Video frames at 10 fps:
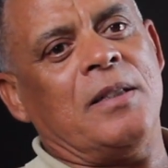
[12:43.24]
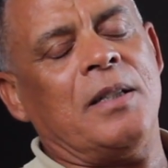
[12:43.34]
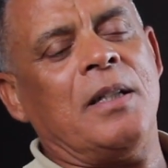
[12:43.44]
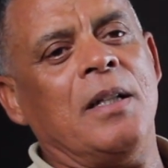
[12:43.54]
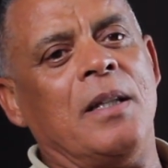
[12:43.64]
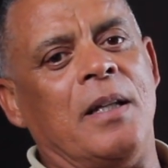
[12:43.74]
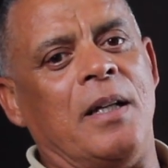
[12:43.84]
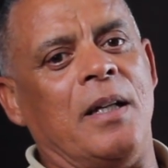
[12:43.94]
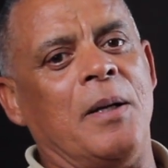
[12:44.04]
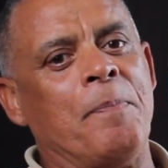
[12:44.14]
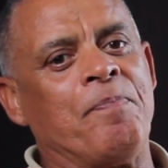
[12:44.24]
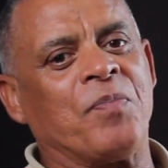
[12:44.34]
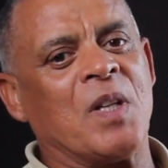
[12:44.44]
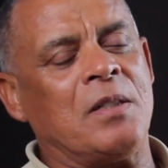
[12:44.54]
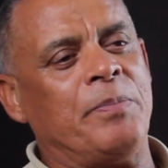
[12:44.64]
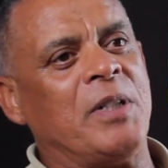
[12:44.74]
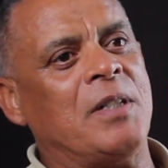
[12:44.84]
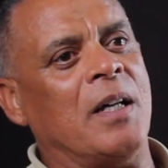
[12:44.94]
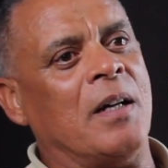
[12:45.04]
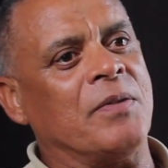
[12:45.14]
sitting there,
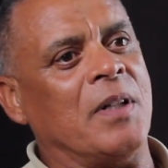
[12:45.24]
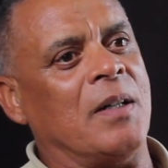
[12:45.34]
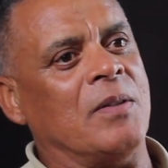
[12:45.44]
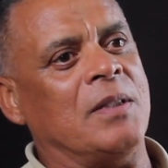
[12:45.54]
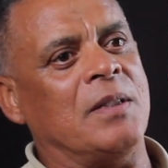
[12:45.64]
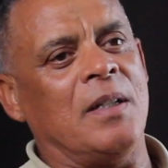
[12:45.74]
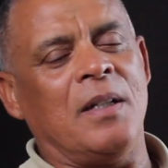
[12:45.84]
especially after hours,